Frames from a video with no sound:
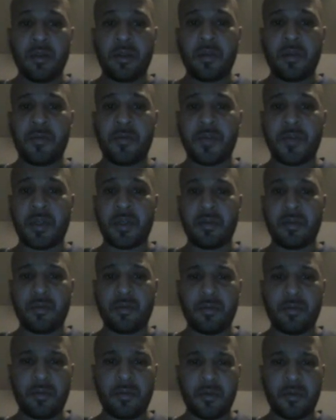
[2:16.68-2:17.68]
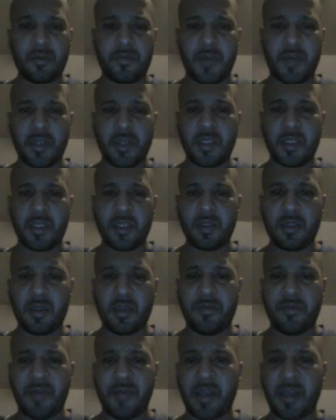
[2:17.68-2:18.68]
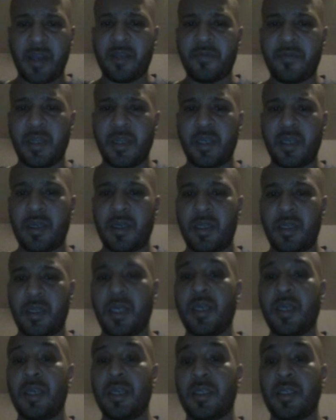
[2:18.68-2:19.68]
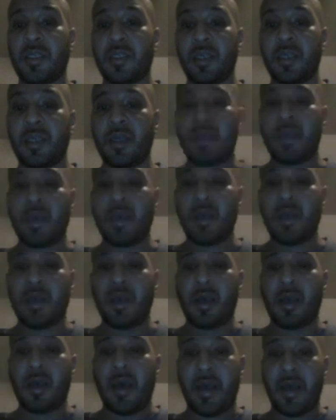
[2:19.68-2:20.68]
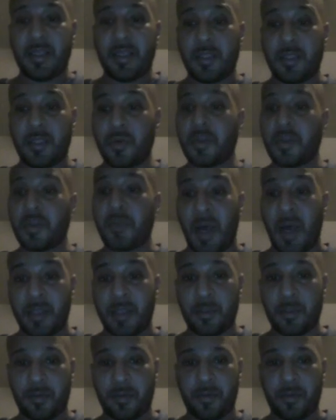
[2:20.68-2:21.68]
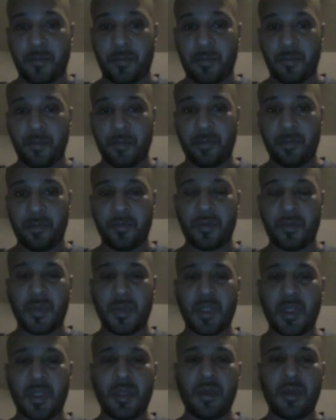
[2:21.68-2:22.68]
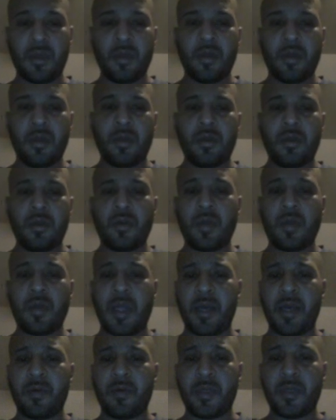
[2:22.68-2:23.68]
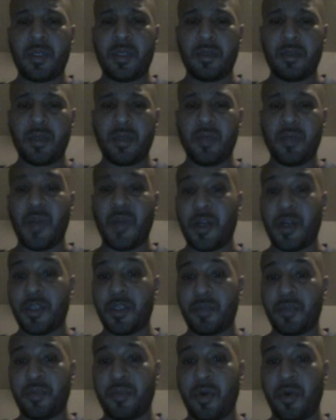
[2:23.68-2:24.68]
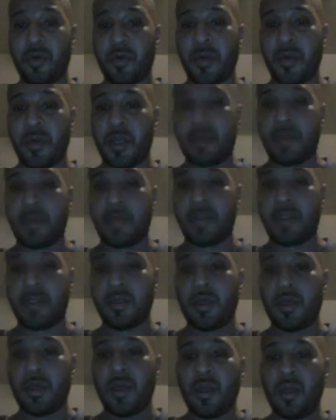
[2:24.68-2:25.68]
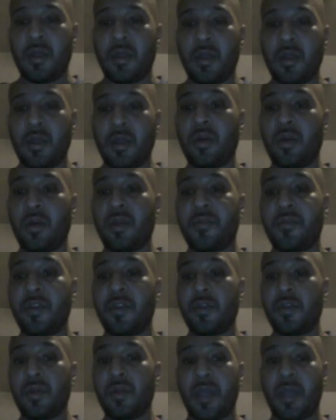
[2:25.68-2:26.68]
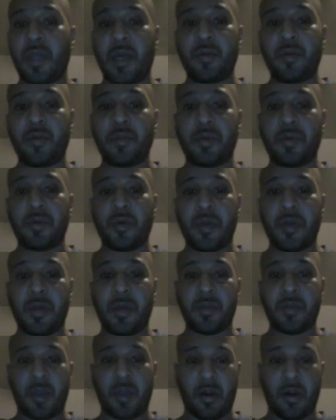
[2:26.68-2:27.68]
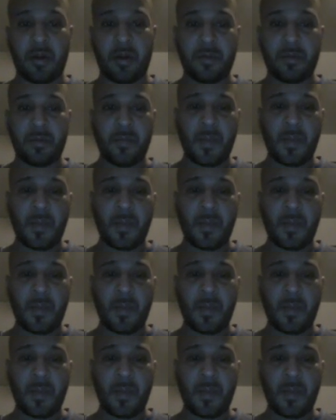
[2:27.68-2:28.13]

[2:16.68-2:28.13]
to, to function effectively in English as soon as possible. Dual language immersion programs. The goal of the dual language programs are